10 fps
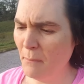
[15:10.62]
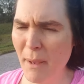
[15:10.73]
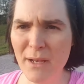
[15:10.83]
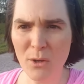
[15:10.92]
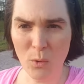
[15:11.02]

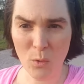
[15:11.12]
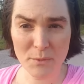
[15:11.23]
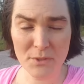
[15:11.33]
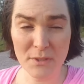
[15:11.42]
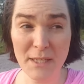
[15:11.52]

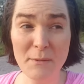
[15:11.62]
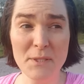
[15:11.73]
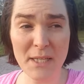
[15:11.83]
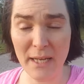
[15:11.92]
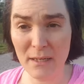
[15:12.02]
megacorps, deep
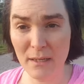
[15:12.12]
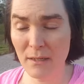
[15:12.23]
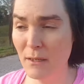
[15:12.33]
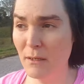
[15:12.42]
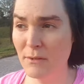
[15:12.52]
state,
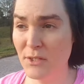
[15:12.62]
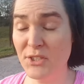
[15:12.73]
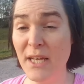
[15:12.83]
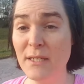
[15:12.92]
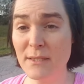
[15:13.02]
the
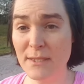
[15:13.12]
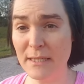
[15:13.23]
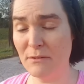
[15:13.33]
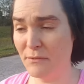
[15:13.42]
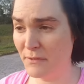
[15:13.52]
state
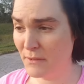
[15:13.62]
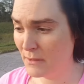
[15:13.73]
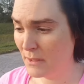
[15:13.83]
itself,